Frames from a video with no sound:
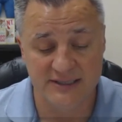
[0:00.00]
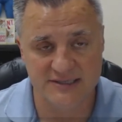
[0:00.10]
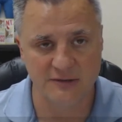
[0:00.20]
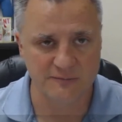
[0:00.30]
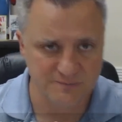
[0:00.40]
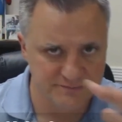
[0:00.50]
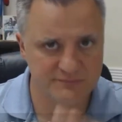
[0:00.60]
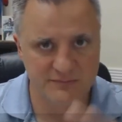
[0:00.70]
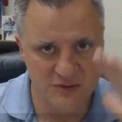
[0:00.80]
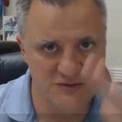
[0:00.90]
So
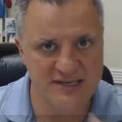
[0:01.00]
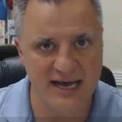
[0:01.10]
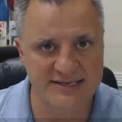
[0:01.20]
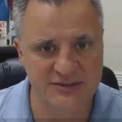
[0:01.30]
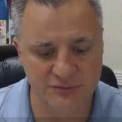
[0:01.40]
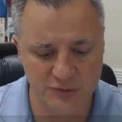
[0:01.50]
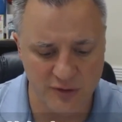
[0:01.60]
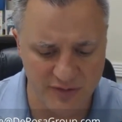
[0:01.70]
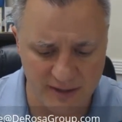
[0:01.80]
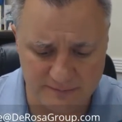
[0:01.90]
use that as a rule
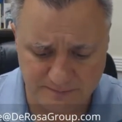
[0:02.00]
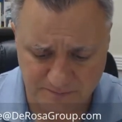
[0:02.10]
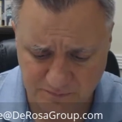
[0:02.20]
of thumb